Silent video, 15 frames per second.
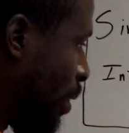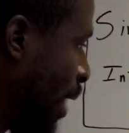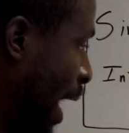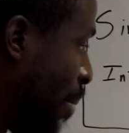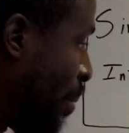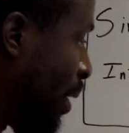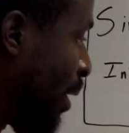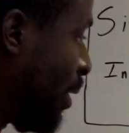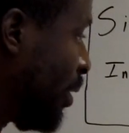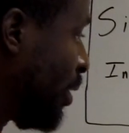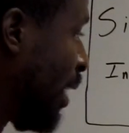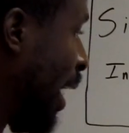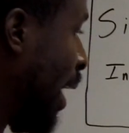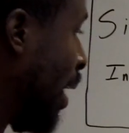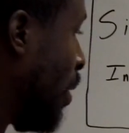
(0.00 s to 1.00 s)
that
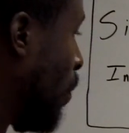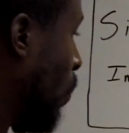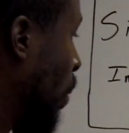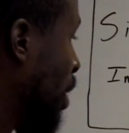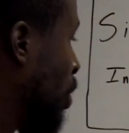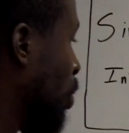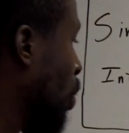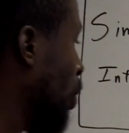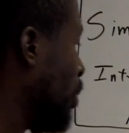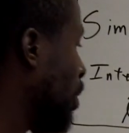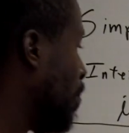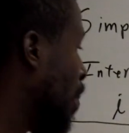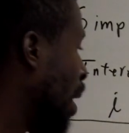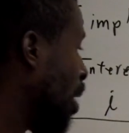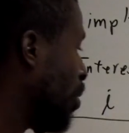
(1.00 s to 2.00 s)
means that when you go
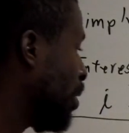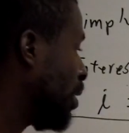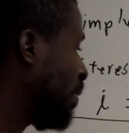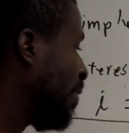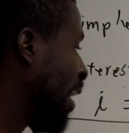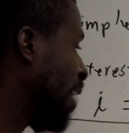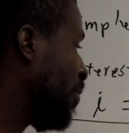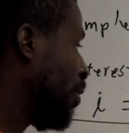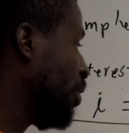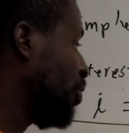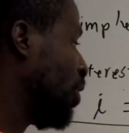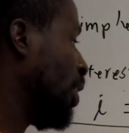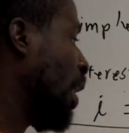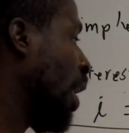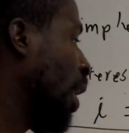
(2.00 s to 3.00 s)
to borrow this
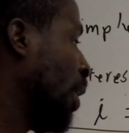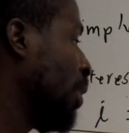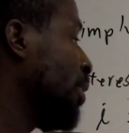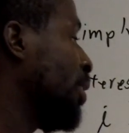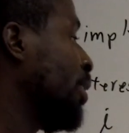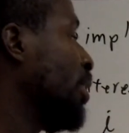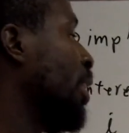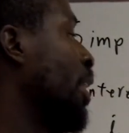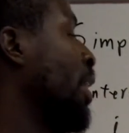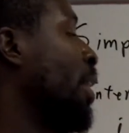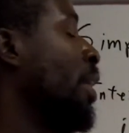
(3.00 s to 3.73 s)
$500,